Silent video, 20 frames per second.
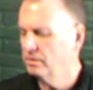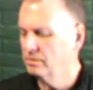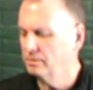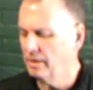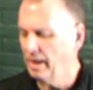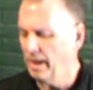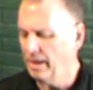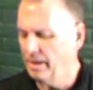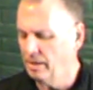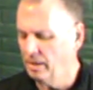
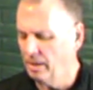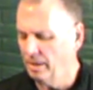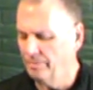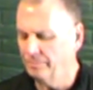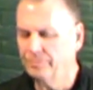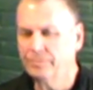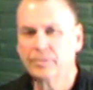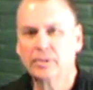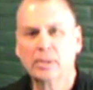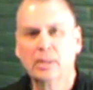that
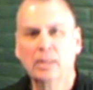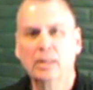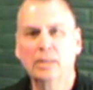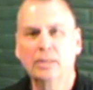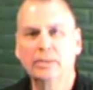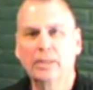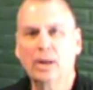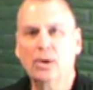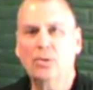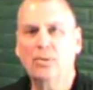
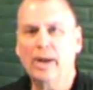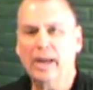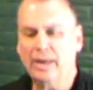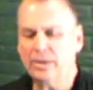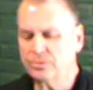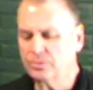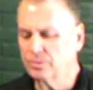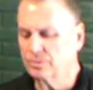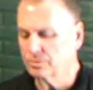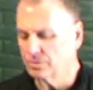old
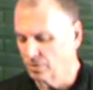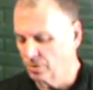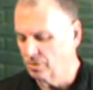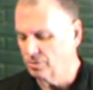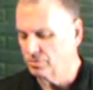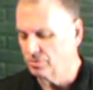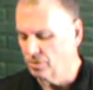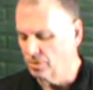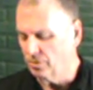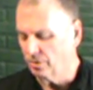Astra is a
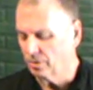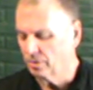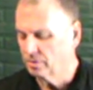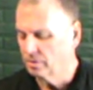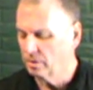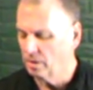good shooter.